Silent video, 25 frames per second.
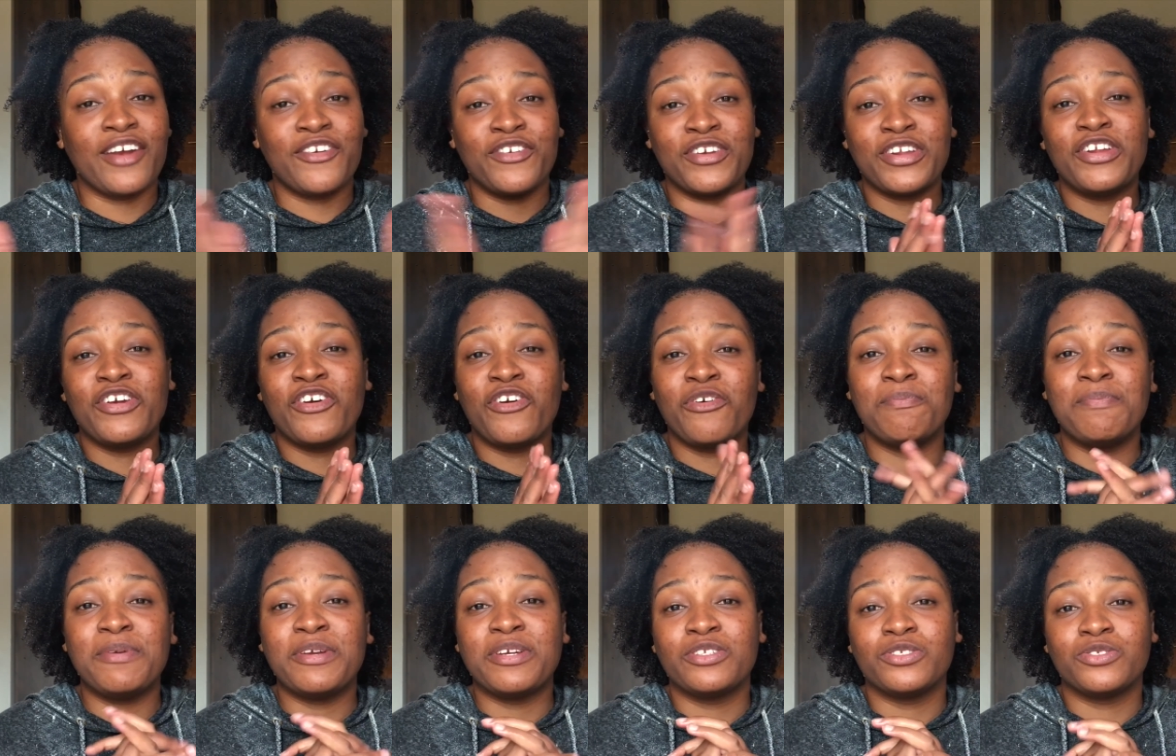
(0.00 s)
i really
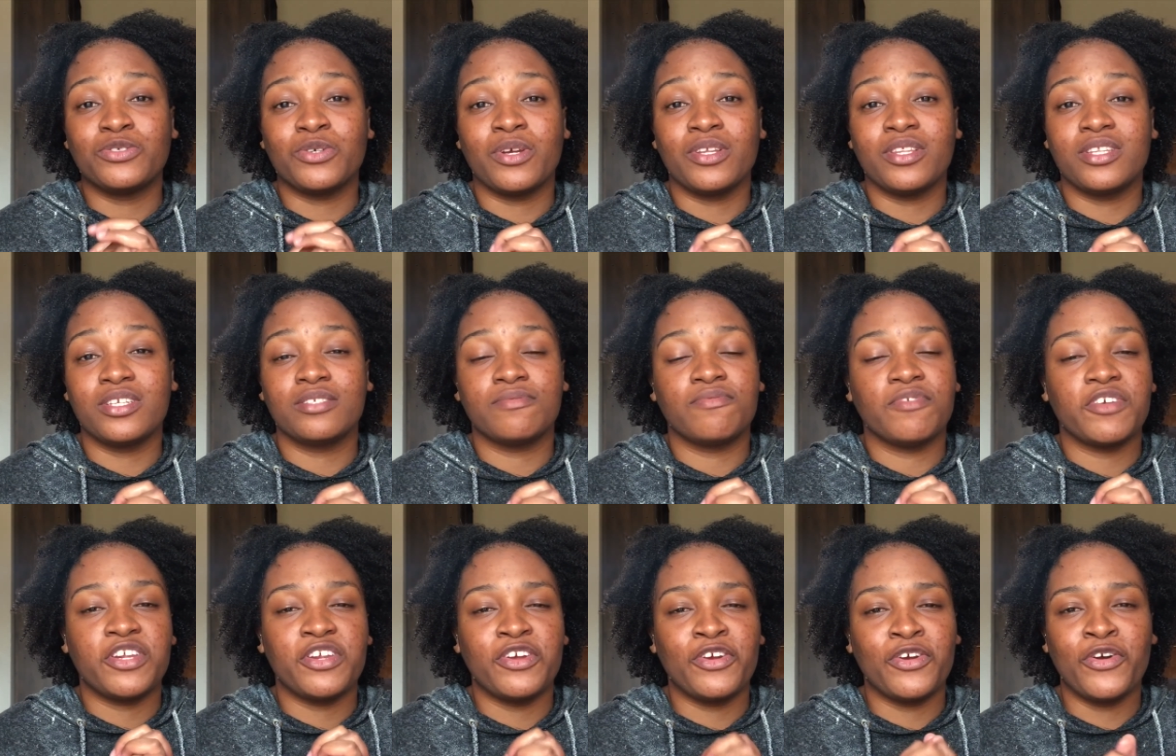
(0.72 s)
hope you enjoyed this
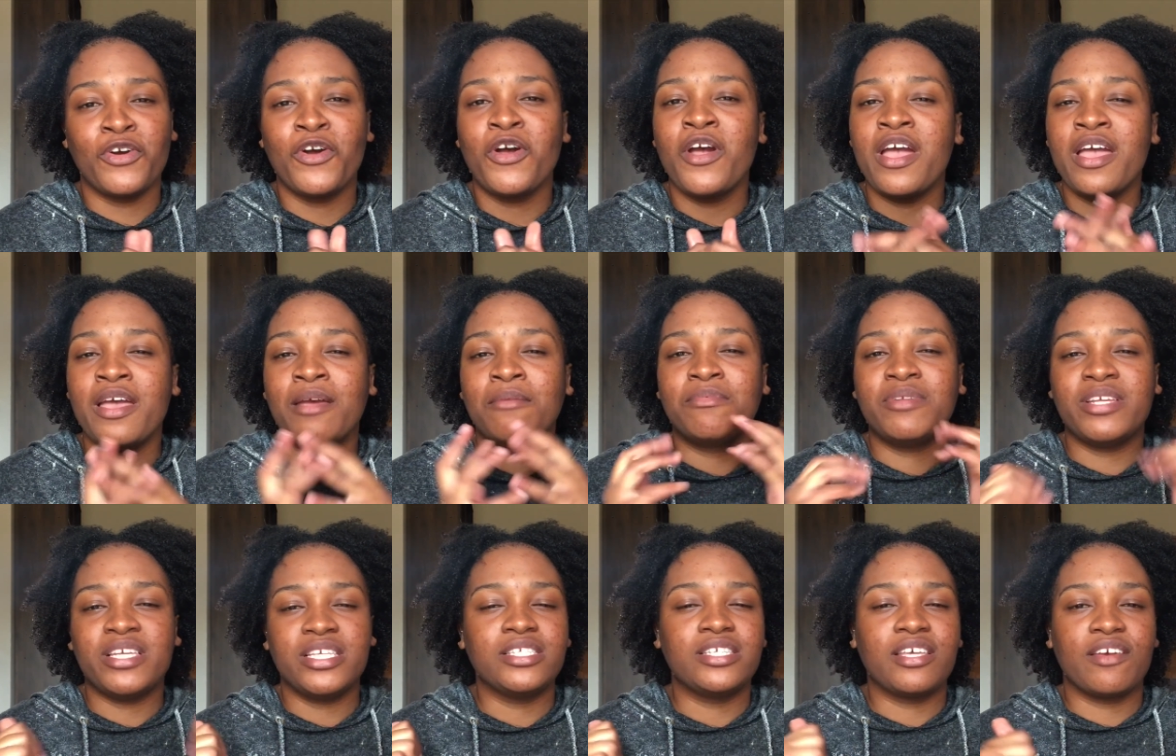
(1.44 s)
video
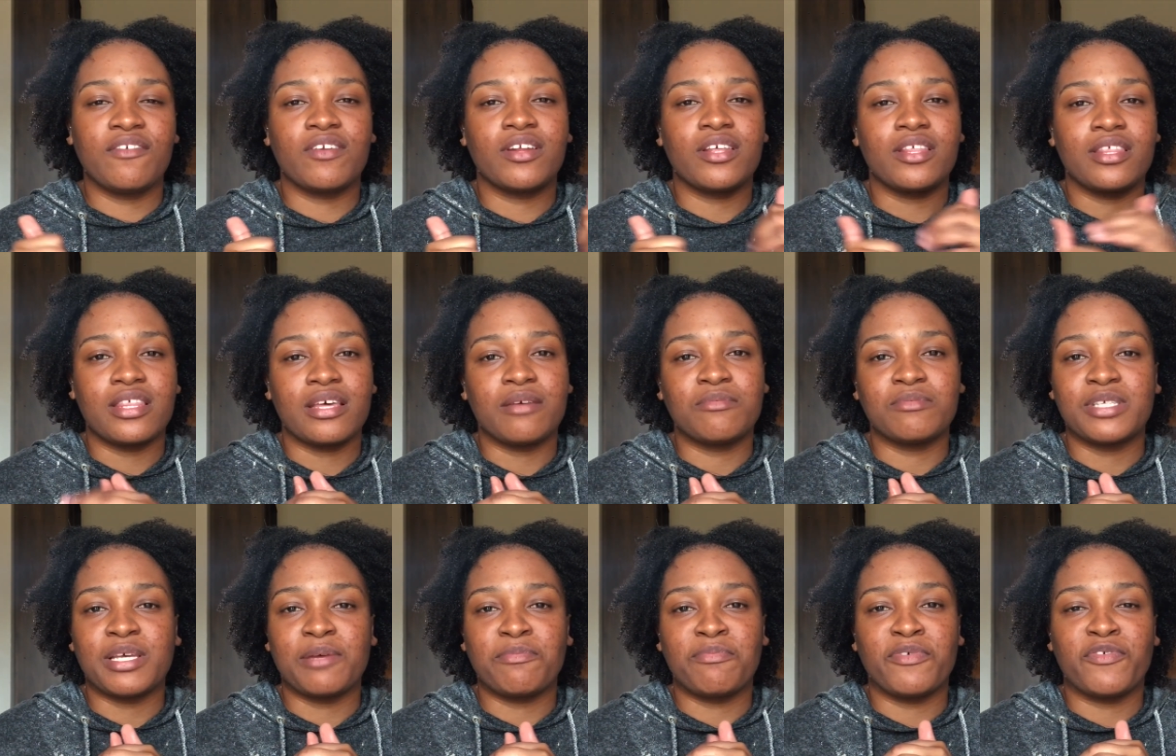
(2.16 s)
please give it a
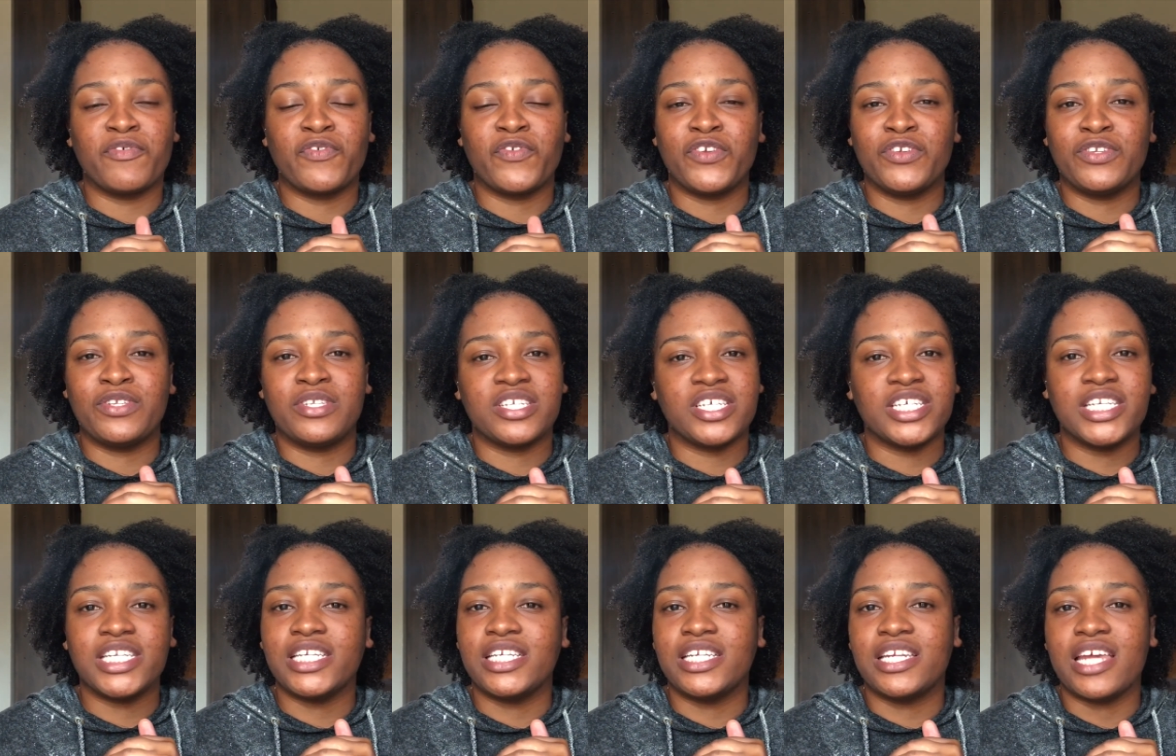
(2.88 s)
thumbs up if you
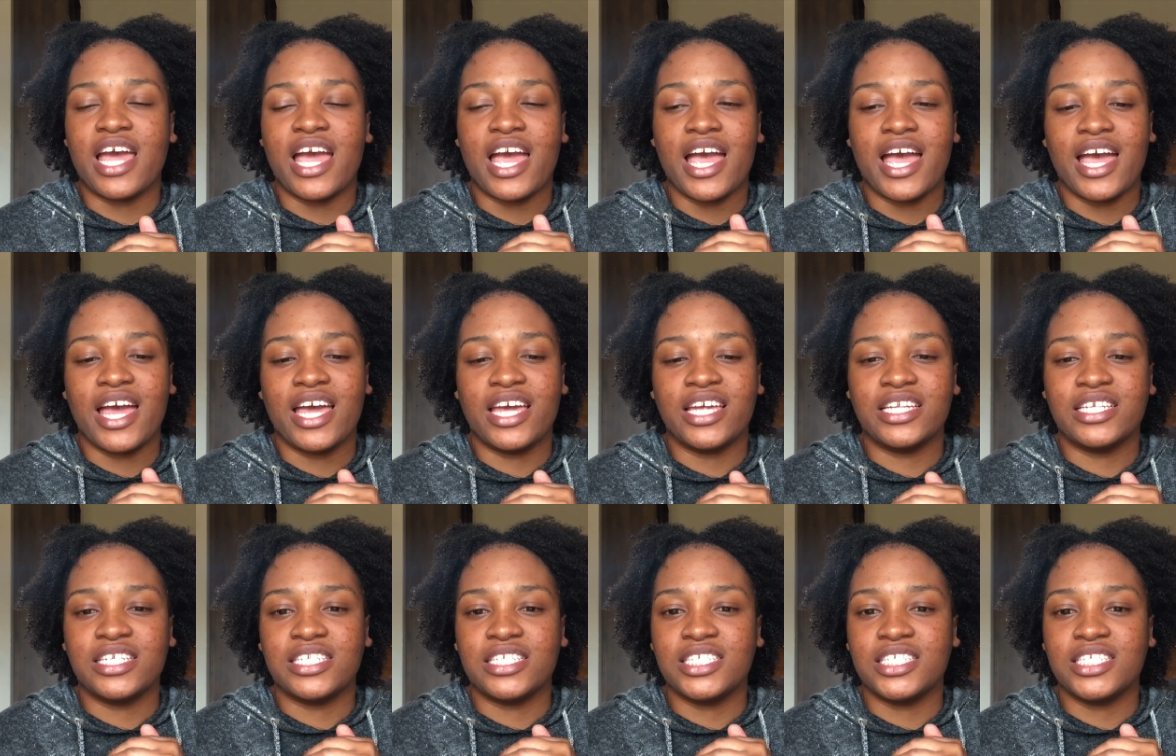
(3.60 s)
did
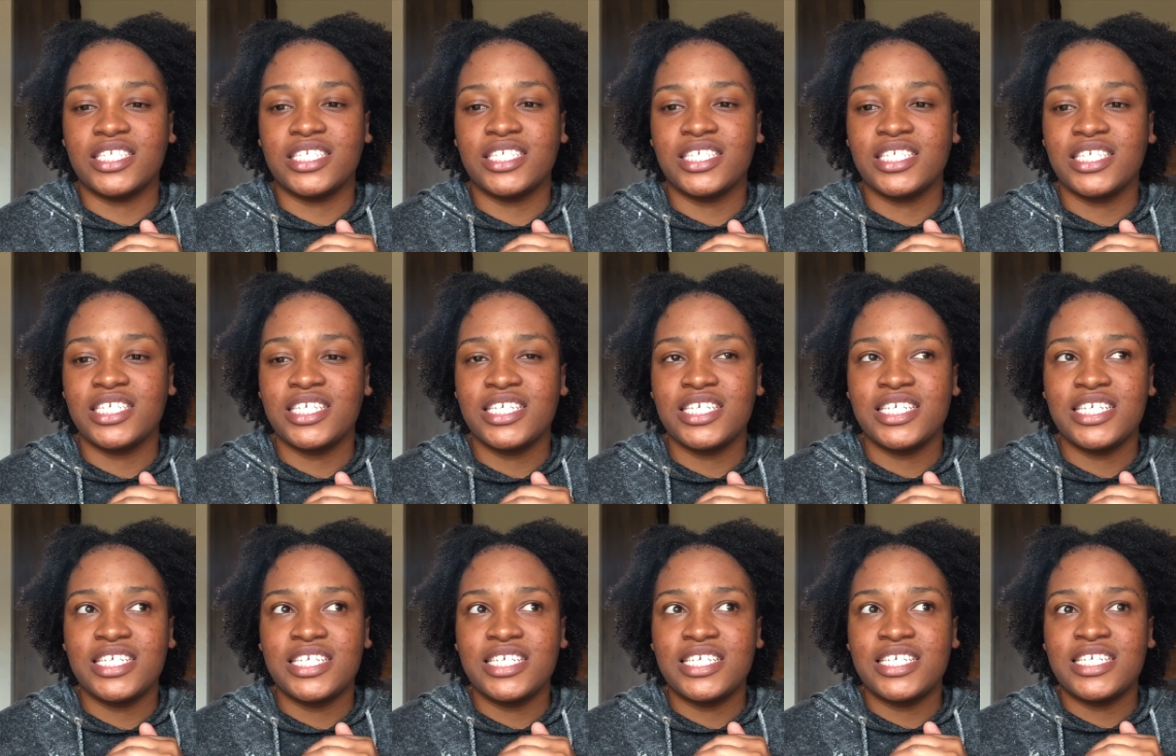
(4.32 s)
and
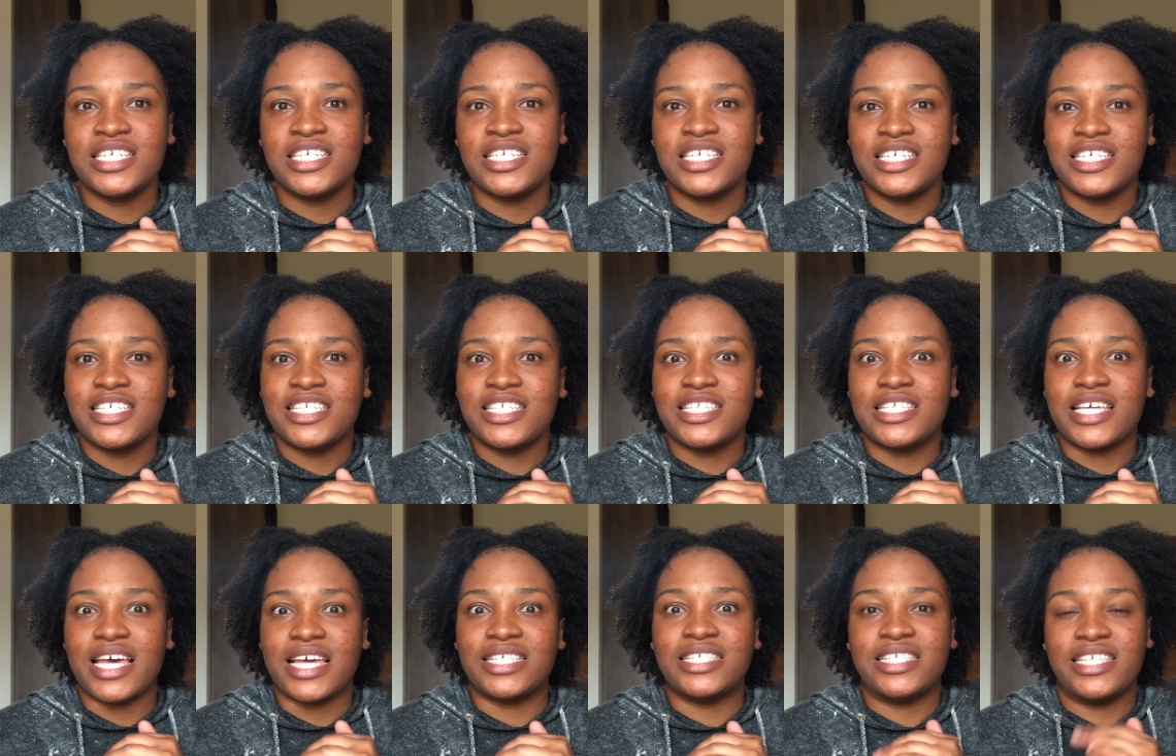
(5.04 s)

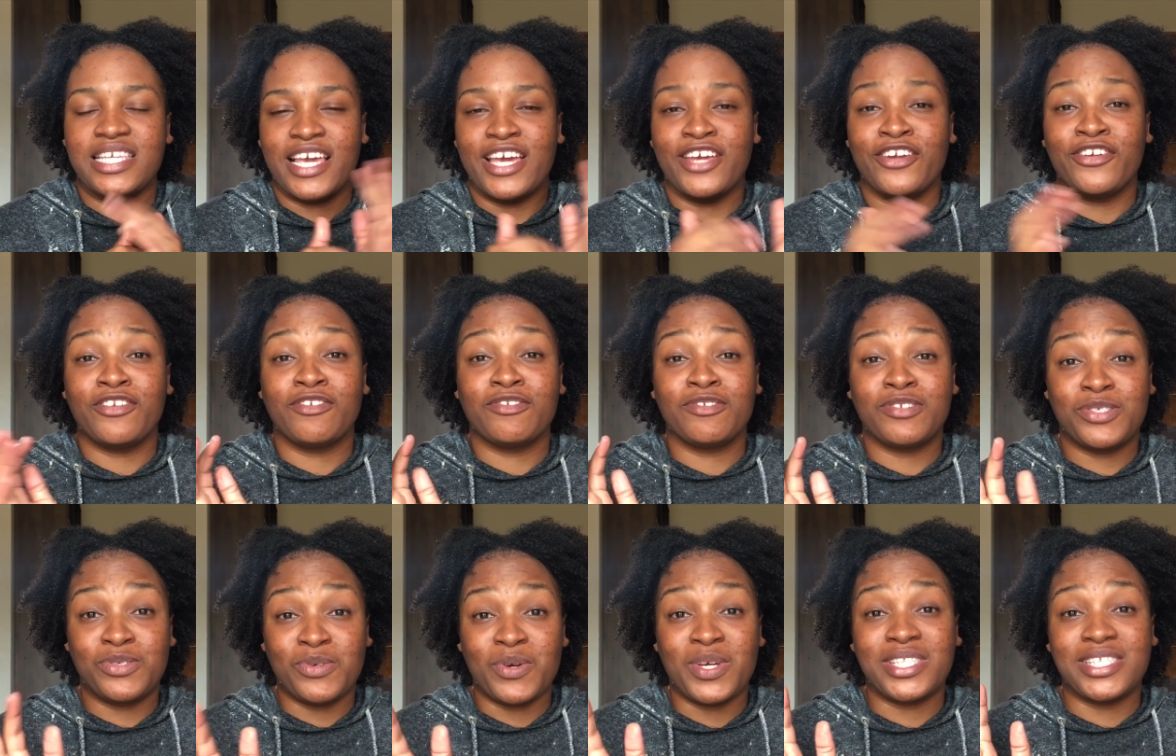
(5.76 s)
that's the end of
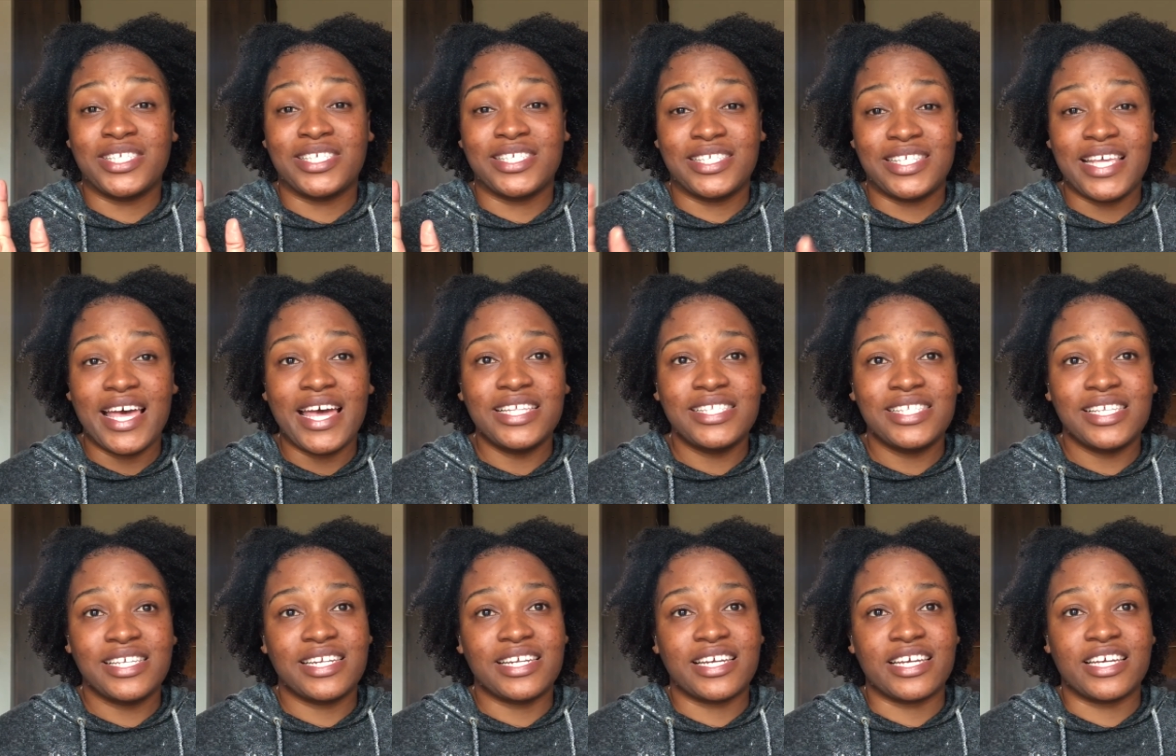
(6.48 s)
sweater
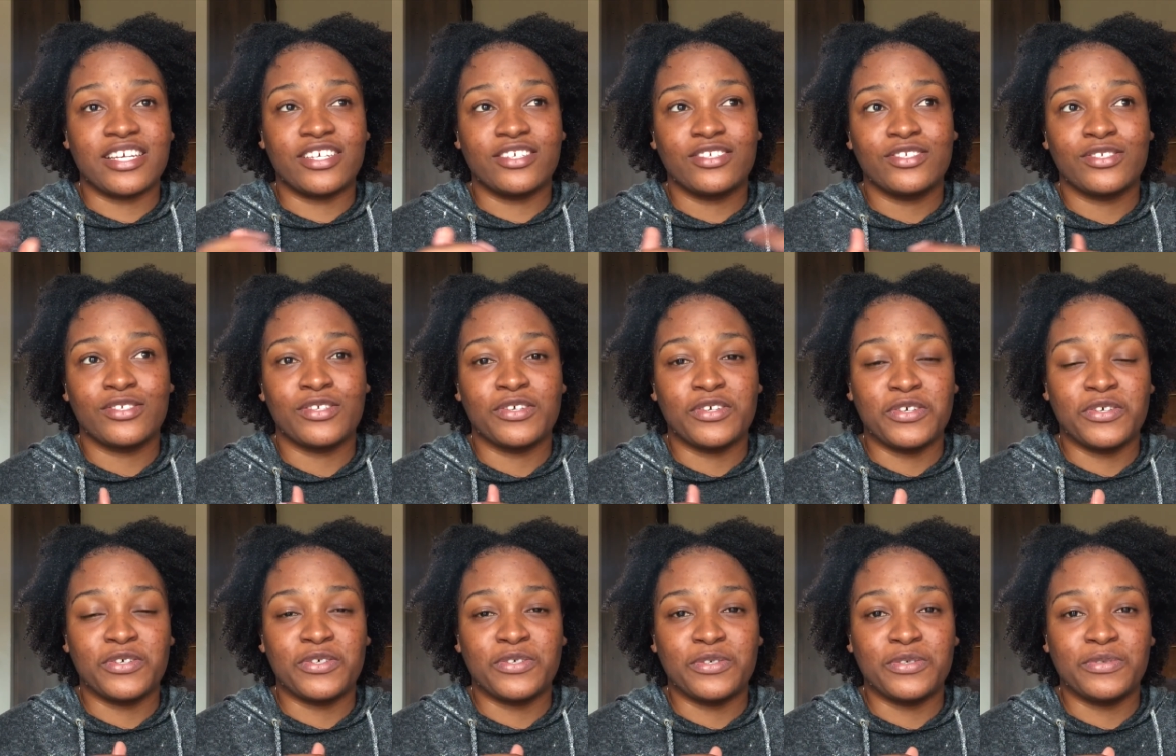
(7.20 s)
saturday
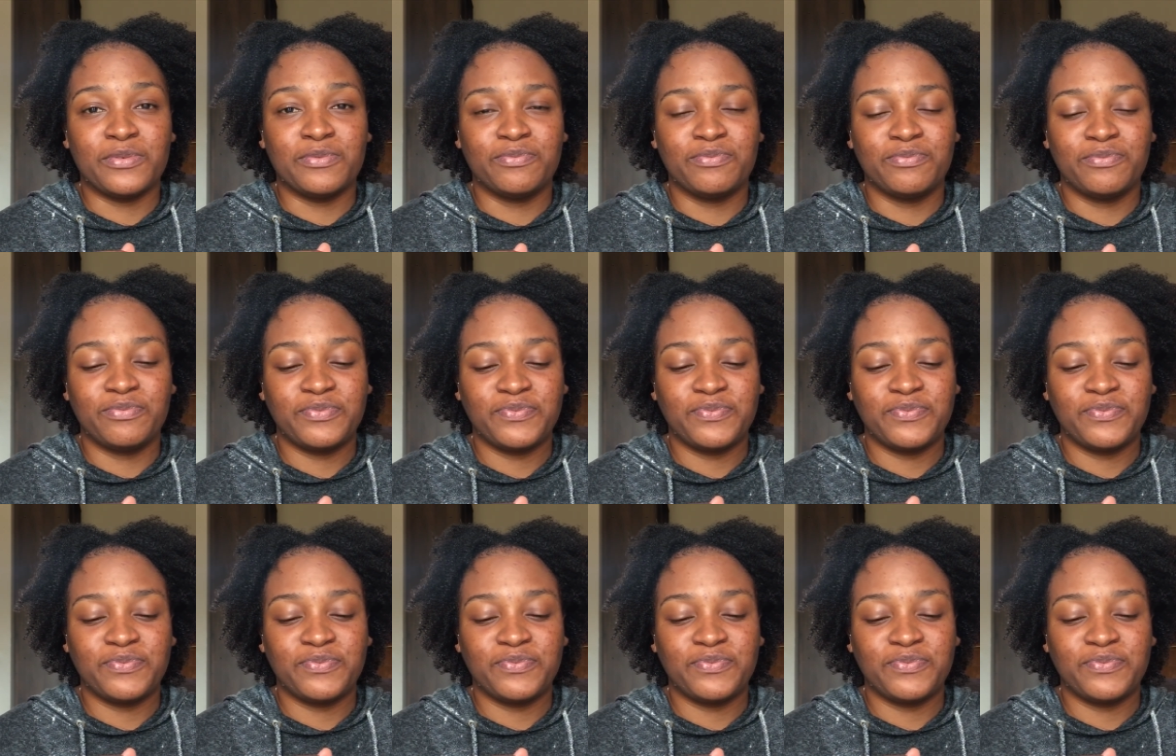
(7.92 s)
so